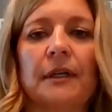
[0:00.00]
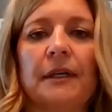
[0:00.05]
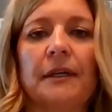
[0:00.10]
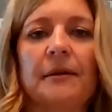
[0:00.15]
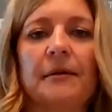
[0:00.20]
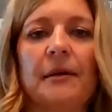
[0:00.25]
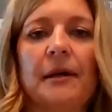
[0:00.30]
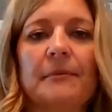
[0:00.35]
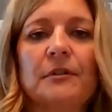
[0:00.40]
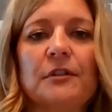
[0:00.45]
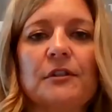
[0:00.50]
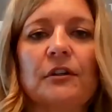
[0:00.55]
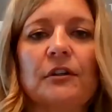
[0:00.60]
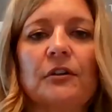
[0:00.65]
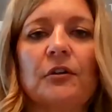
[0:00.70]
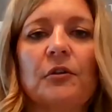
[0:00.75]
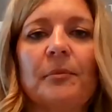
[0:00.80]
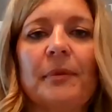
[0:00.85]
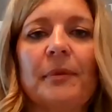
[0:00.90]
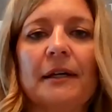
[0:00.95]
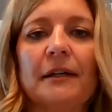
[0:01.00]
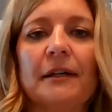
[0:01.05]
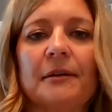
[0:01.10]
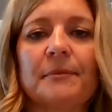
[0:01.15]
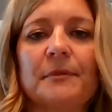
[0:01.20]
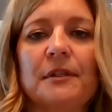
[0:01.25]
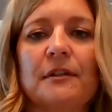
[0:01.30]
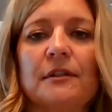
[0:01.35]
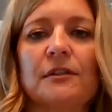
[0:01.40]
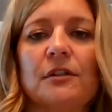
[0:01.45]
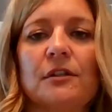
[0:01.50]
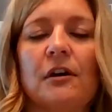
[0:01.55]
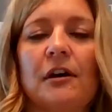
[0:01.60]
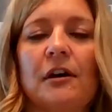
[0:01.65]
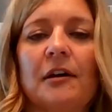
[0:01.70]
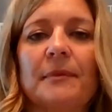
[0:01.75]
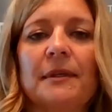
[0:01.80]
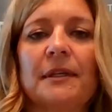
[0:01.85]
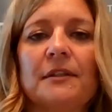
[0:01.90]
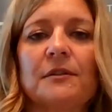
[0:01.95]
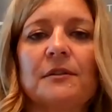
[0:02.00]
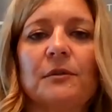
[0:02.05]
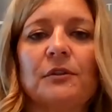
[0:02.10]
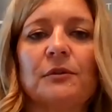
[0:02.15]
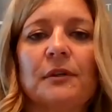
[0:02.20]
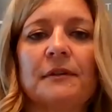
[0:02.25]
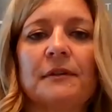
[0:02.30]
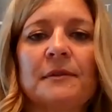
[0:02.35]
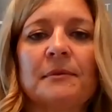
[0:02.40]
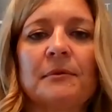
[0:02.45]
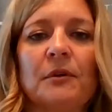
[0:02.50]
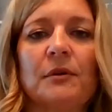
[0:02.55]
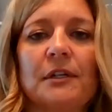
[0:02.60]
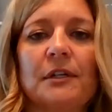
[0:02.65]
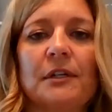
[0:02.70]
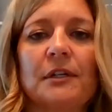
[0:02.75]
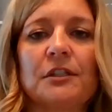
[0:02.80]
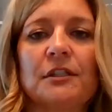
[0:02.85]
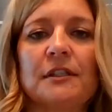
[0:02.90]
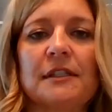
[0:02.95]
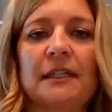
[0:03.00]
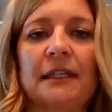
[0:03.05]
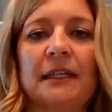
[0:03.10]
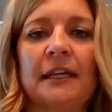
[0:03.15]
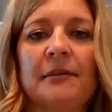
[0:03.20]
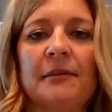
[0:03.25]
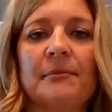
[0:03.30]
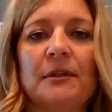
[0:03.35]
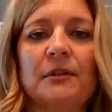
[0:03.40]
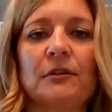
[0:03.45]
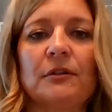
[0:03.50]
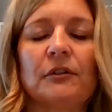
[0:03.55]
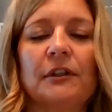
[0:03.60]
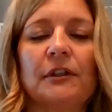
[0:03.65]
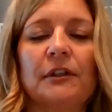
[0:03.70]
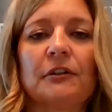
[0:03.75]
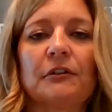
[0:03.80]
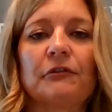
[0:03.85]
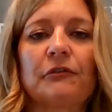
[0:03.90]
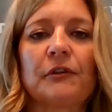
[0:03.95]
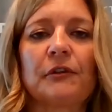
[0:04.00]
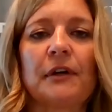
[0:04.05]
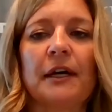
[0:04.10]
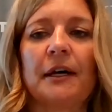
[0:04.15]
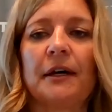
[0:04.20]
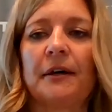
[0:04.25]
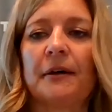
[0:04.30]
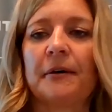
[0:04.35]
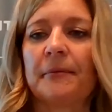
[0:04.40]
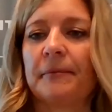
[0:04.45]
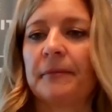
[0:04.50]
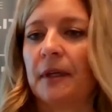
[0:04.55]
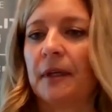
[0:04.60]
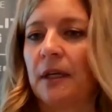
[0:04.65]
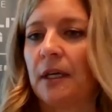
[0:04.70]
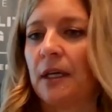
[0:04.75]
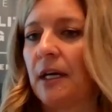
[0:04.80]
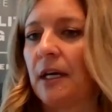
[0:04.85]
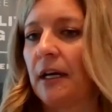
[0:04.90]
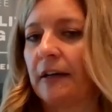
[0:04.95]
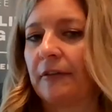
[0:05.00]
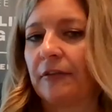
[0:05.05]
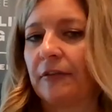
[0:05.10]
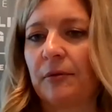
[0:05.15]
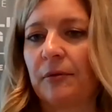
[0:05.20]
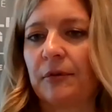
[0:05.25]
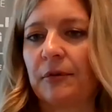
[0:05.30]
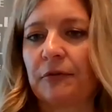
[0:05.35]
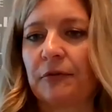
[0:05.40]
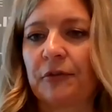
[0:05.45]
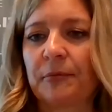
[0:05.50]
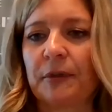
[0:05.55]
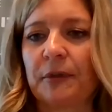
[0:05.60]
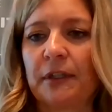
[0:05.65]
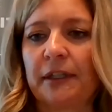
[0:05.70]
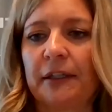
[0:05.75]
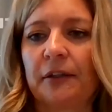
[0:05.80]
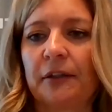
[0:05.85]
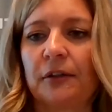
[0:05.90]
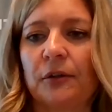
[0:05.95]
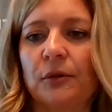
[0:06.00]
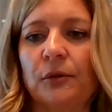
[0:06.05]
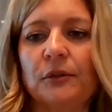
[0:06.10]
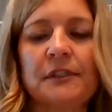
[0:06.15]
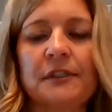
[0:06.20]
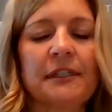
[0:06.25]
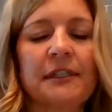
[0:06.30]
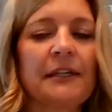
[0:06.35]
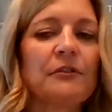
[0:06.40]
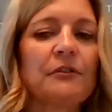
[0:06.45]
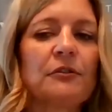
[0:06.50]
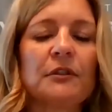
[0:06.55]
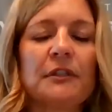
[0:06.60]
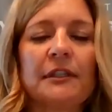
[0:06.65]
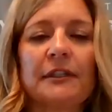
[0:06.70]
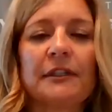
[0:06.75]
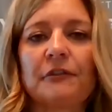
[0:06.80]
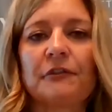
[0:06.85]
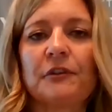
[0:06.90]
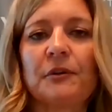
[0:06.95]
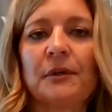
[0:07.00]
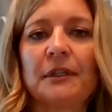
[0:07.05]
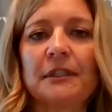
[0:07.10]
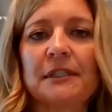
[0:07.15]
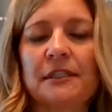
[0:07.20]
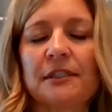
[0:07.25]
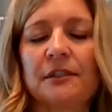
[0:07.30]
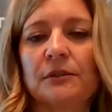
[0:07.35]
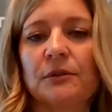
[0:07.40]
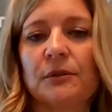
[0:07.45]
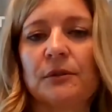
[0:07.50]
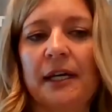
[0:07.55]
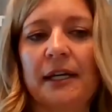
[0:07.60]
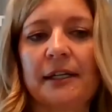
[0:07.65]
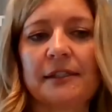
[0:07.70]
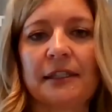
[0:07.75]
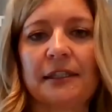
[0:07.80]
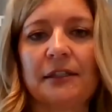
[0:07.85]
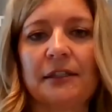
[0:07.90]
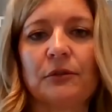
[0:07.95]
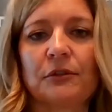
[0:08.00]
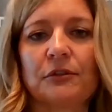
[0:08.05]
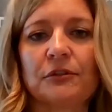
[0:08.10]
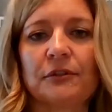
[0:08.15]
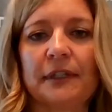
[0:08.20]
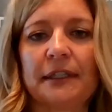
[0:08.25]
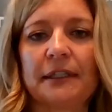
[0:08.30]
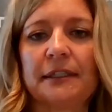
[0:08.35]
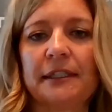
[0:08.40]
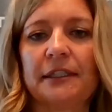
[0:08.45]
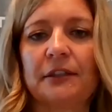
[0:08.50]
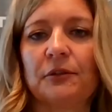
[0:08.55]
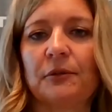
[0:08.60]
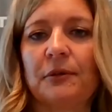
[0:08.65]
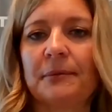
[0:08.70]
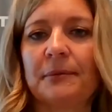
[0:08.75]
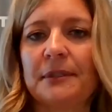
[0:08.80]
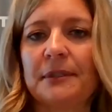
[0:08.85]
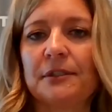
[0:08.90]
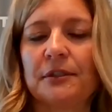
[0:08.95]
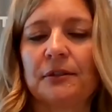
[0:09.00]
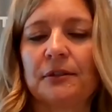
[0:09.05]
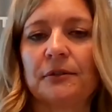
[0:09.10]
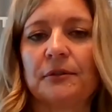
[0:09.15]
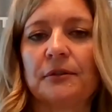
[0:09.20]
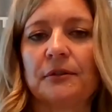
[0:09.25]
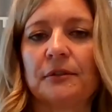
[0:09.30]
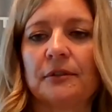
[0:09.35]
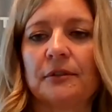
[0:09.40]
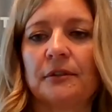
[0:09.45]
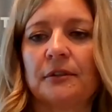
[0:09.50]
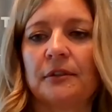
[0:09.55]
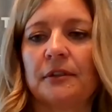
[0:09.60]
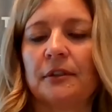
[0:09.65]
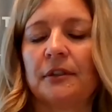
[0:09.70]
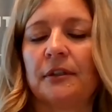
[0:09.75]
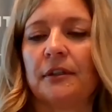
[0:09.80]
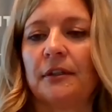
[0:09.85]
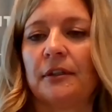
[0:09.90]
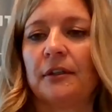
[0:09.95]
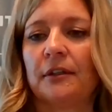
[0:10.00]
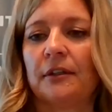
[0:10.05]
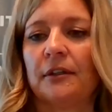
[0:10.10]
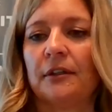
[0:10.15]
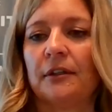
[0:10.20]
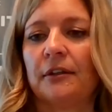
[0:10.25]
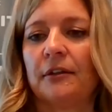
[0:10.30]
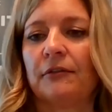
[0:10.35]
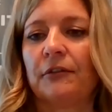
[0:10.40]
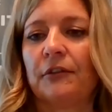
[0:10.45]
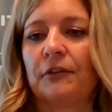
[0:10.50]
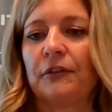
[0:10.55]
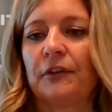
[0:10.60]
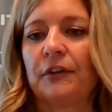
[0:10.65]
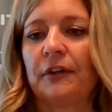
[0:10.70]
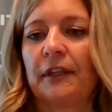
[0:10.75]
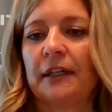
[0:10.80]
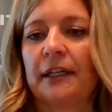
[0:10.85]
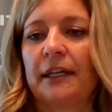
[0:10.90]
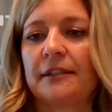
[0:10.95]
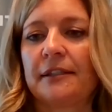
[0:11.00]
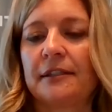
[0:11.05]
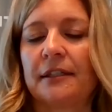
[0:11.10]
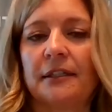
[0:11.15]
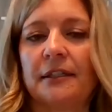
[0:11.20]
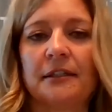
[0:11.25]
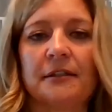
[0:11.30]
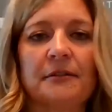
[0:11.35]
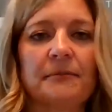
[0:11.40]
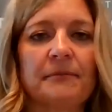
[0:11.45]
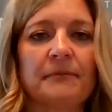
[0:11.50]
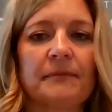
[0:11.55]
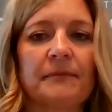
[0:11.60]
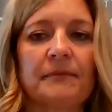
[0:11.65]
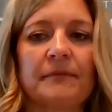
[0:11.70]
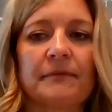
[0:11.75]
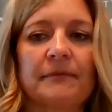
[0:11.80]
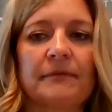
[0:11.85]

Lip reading: Okay, I'm just going to go back up to the top because we do have some questions that came in earlier. I've got one from Claire Holton. I don't know, Claire, if you wanted to ask Igor directly, or do you want me to, if you feel like asking him?